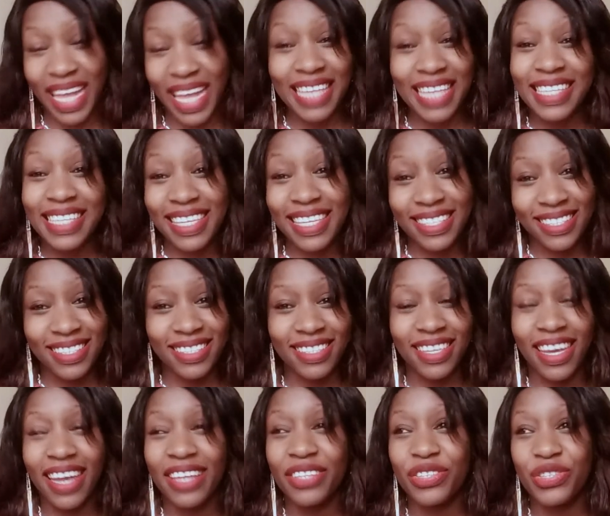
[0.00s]

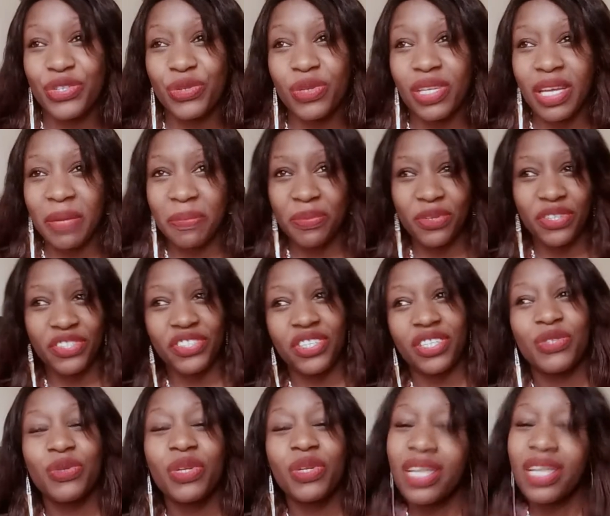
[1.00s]
Asante, I truly
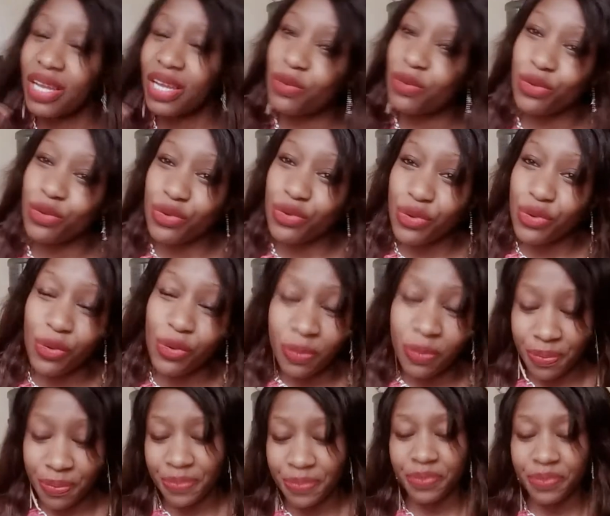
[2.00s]
appreciate to let you grow
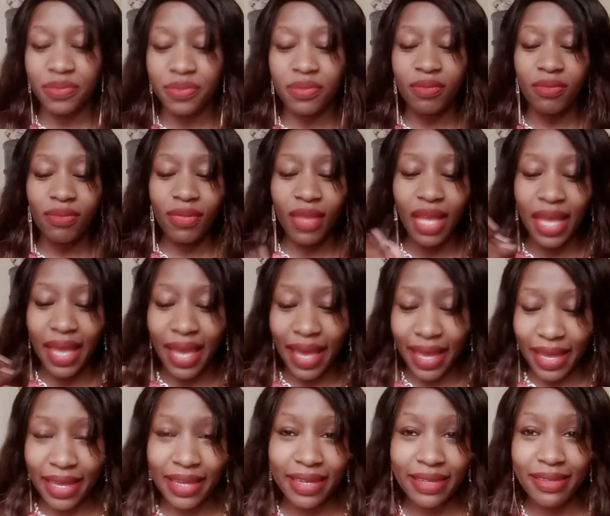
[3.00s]

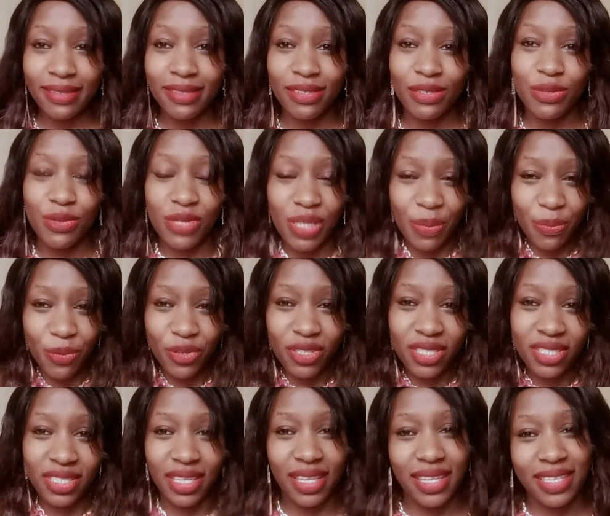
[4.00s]
and to support
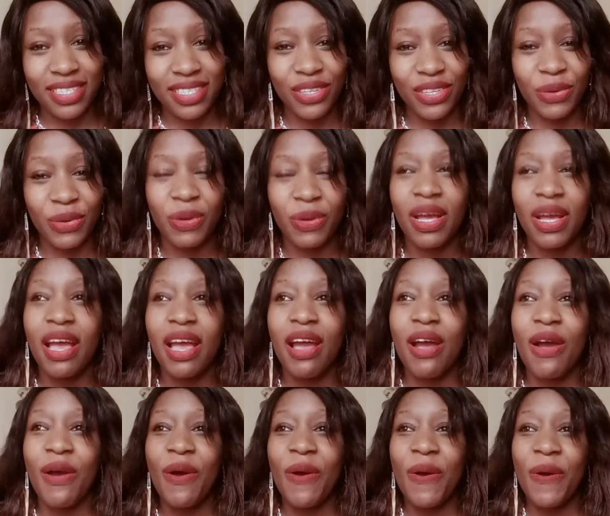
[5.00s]
each other.
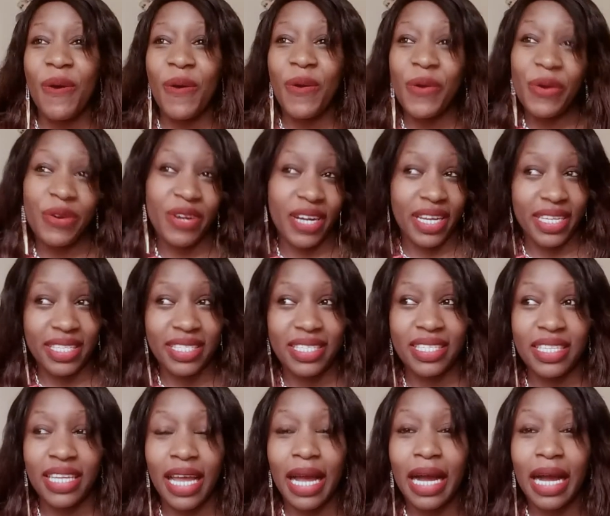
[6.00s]
Alright.